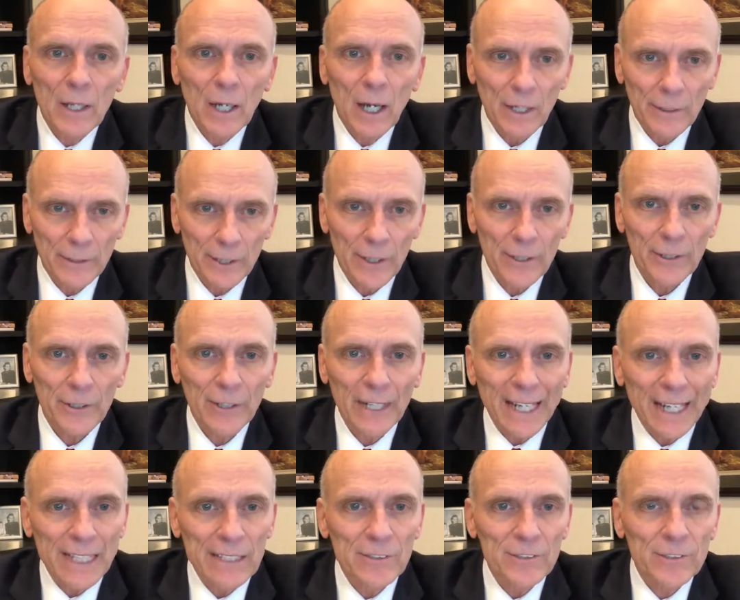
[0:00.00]
Another
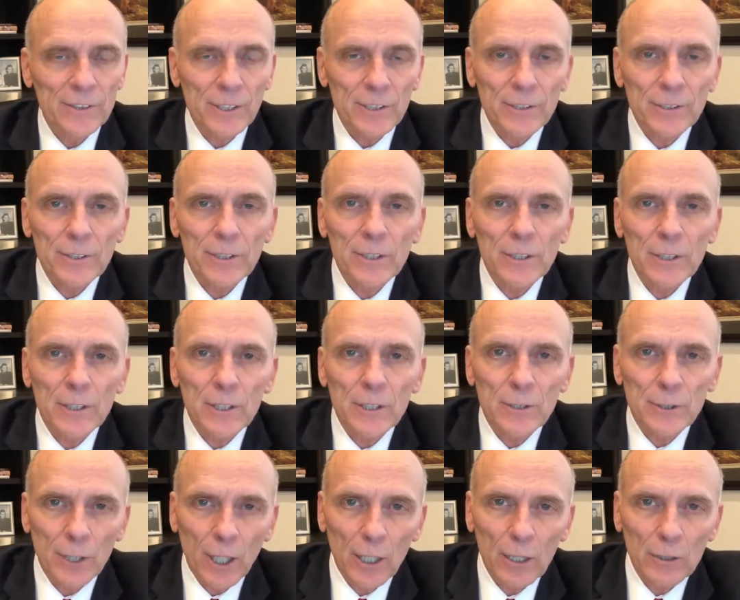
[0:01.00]
ancestor,
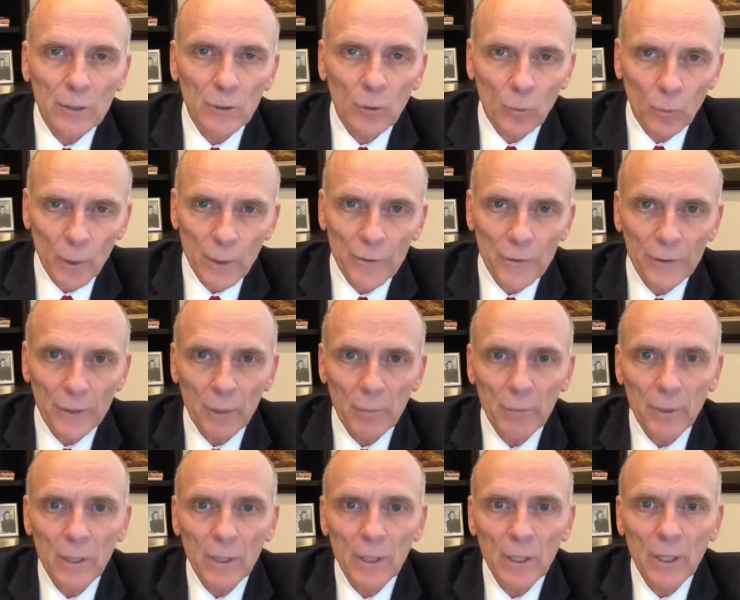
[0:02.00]
John Winthrop,